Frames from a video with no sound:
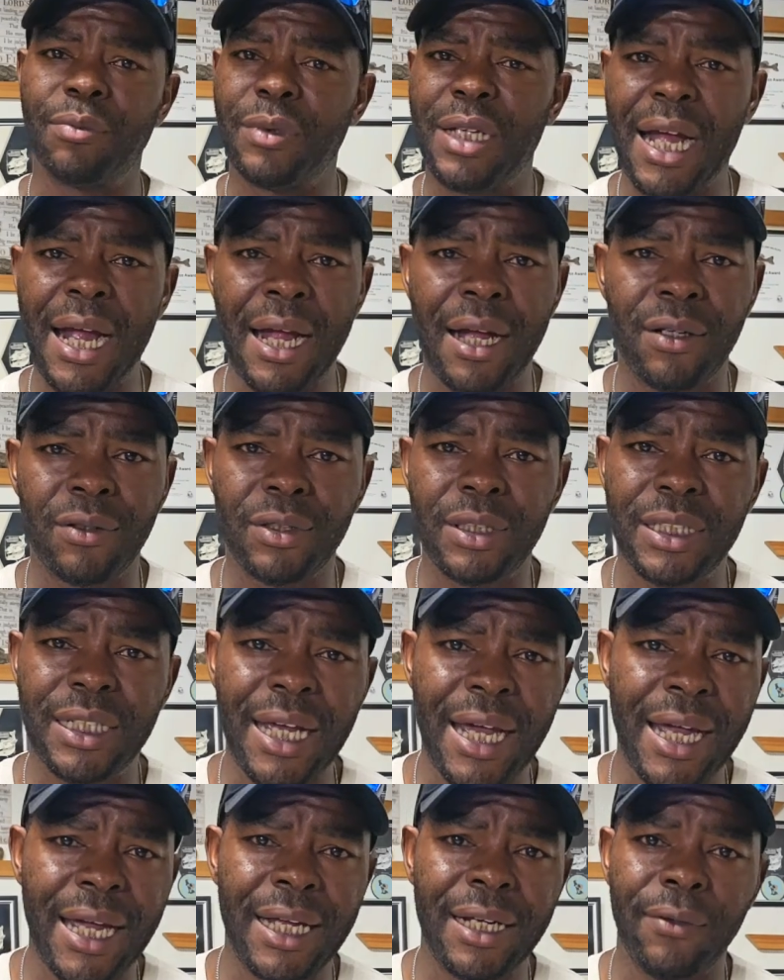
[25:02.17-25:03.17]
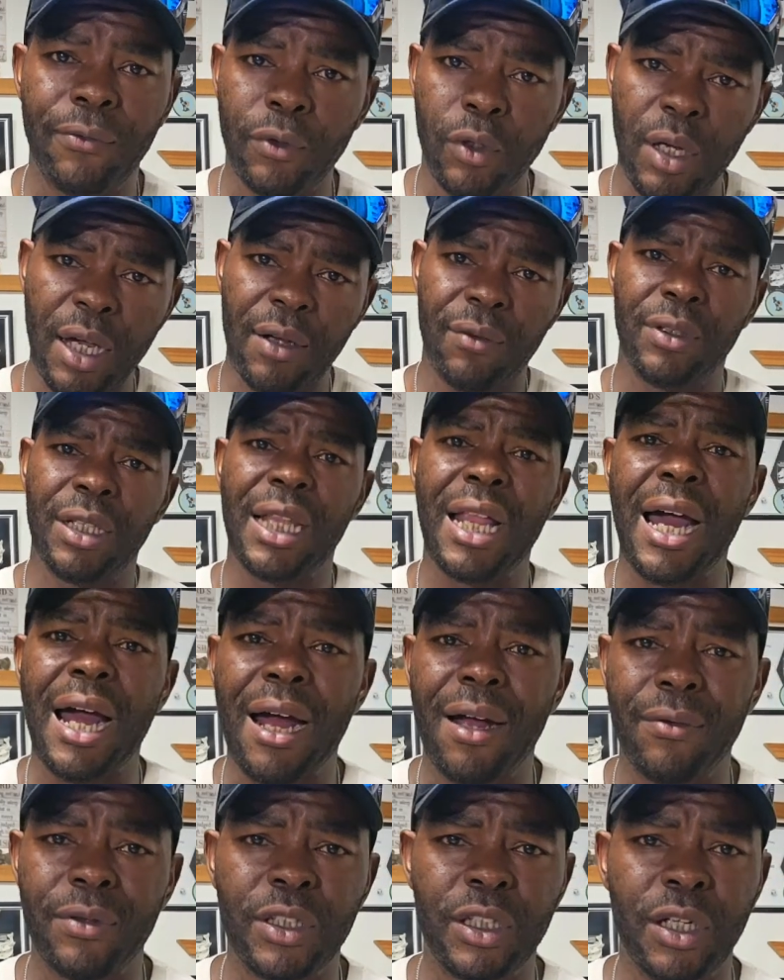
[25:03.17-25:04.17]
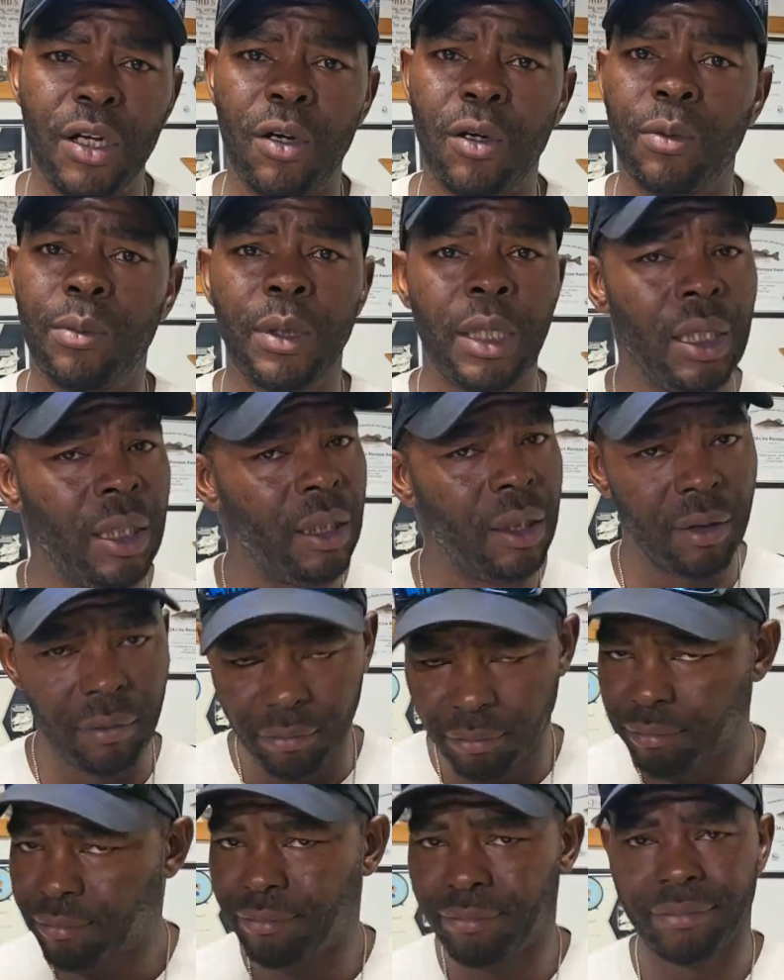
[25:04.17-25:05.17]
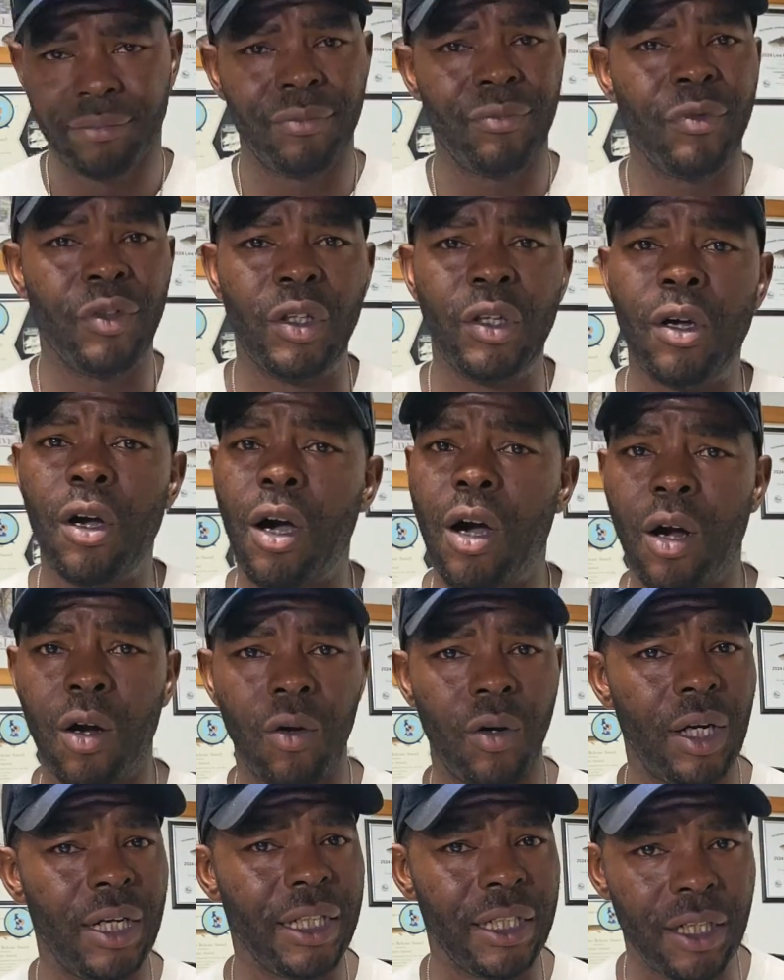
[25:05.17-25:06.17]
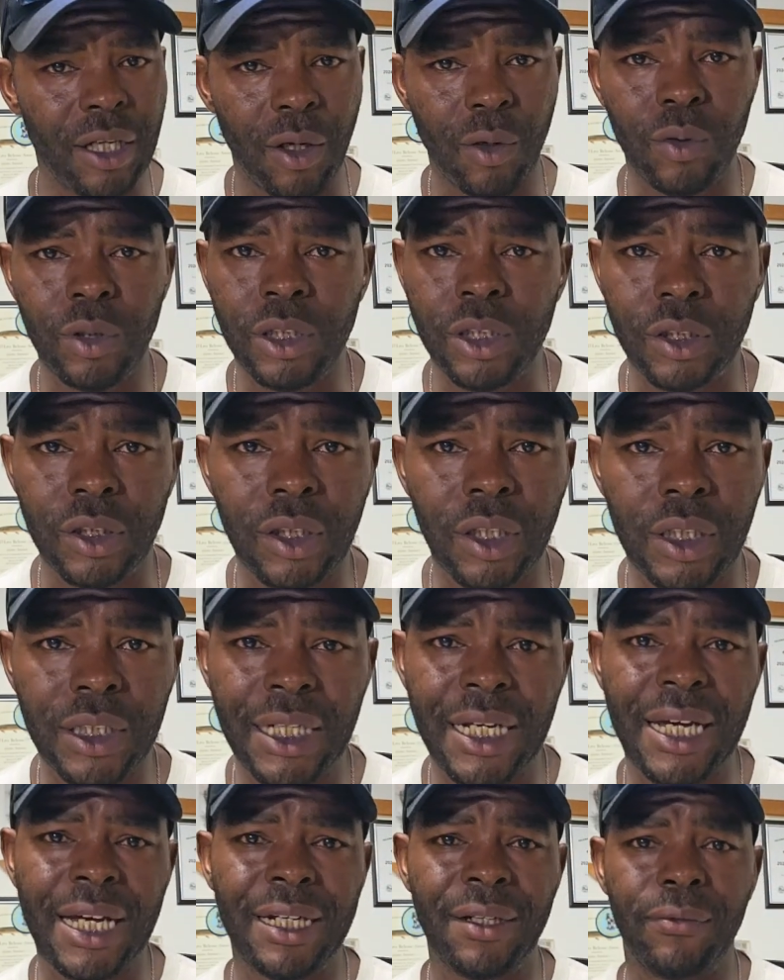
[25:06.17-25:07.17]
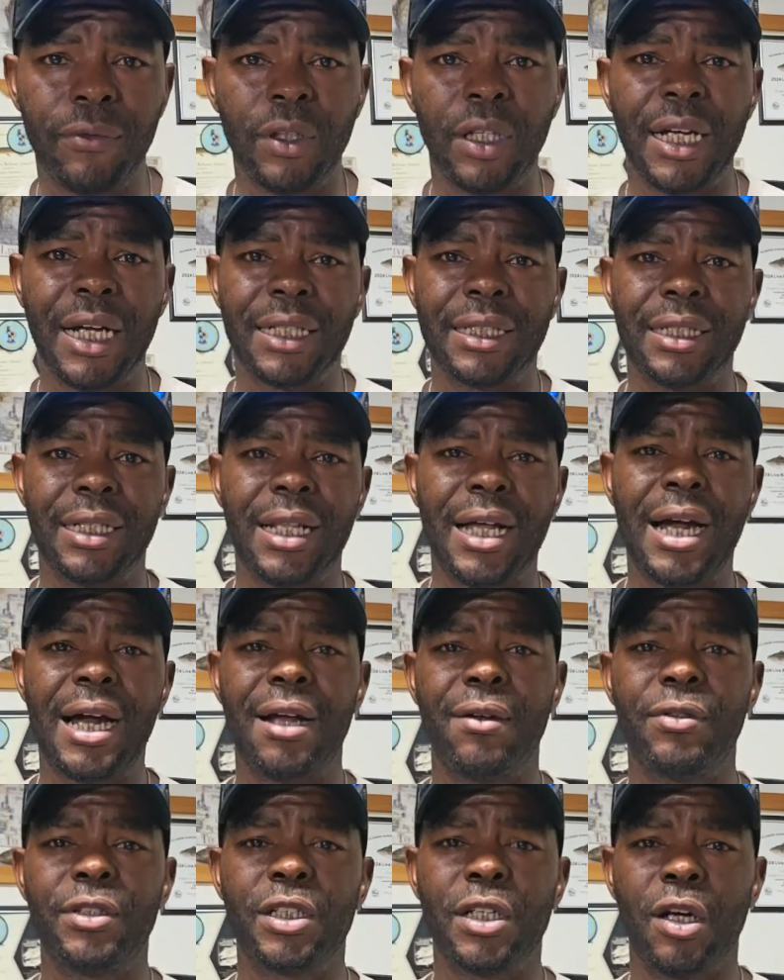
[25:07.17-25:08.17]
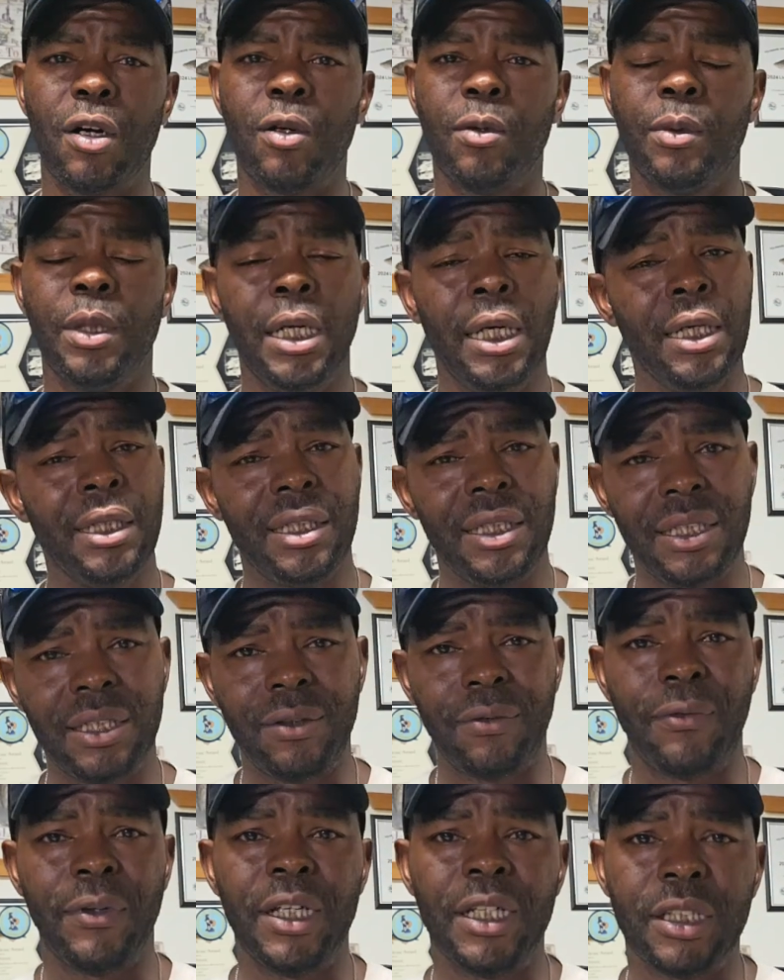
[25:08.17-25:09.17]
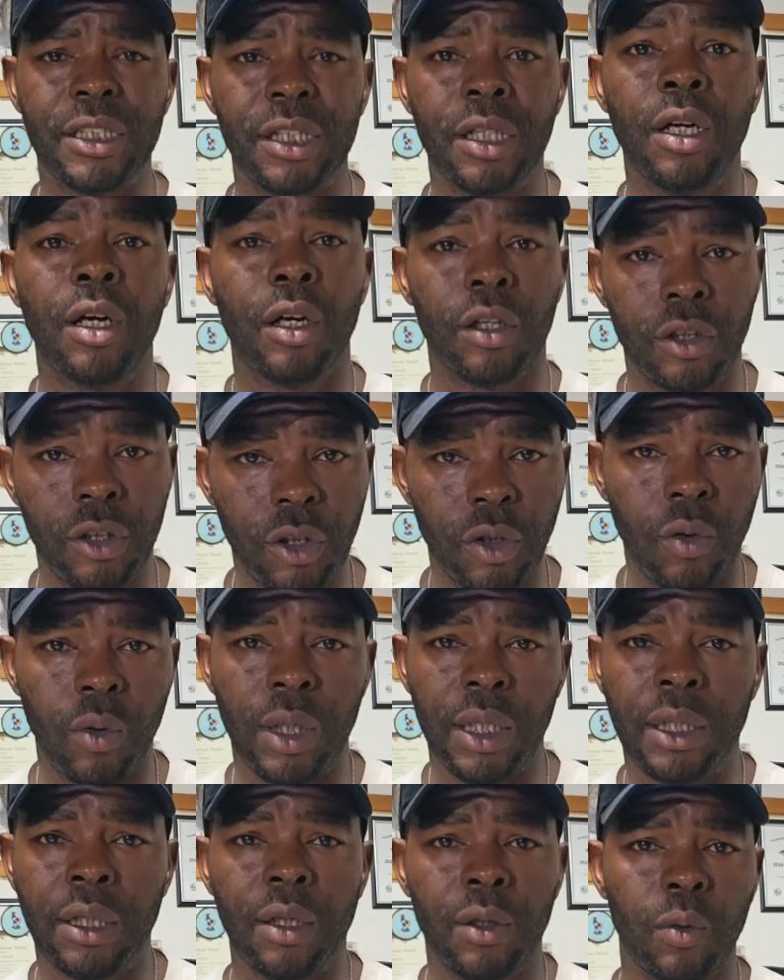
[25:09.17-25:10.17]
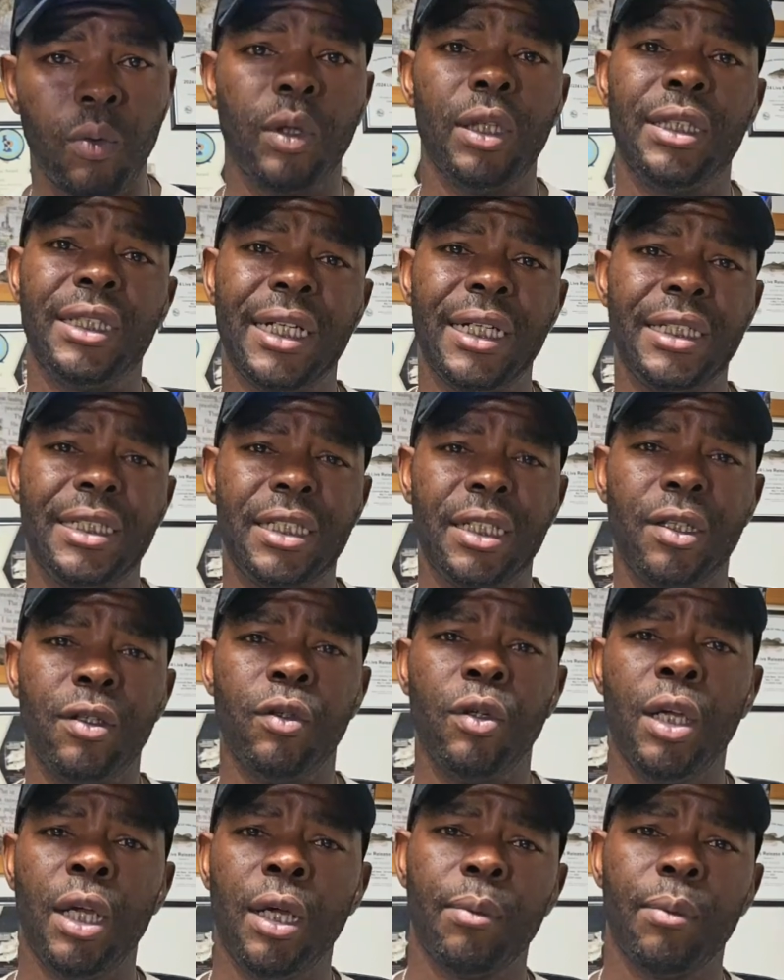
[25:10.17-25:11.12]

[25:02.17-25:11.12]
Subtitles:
down scan, if you have a live scope, you already know what you're looking at. If you got the live scope, these fish are doing what they do.